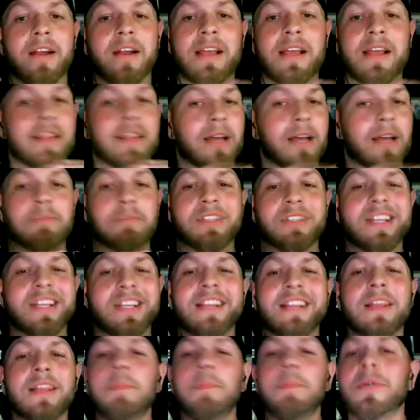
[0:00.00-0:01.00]
and I'm just
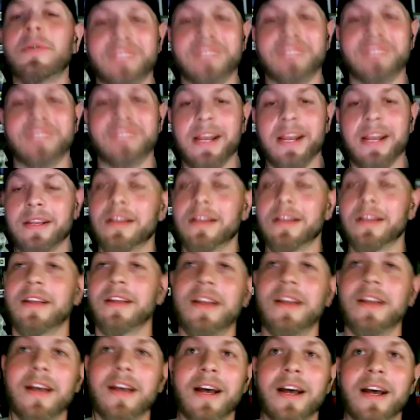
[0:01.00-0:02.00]
like, they're both
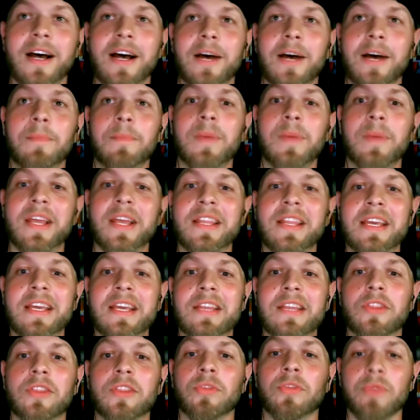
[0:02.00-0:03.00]
tied. And
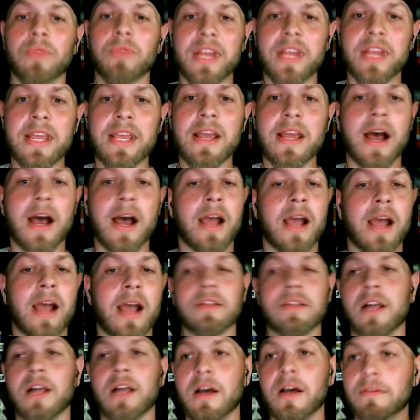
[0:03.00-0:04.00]
then three, I
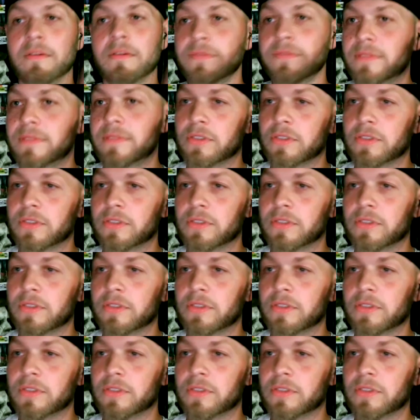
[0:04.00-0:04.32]
loved